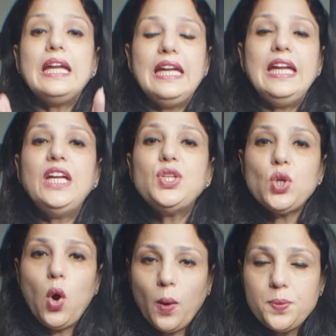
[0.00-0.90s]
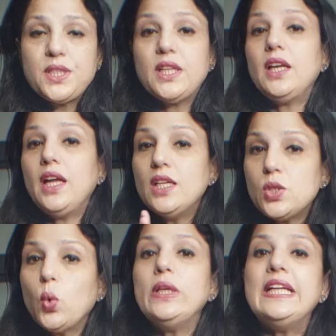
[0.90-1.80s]
Each option is
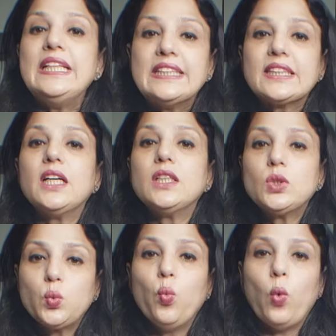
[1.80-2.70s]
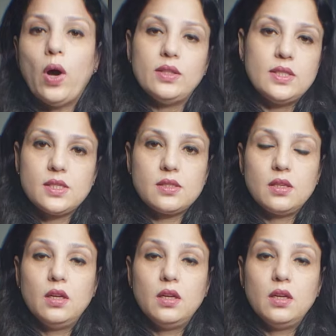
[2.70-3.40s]
only discussed once.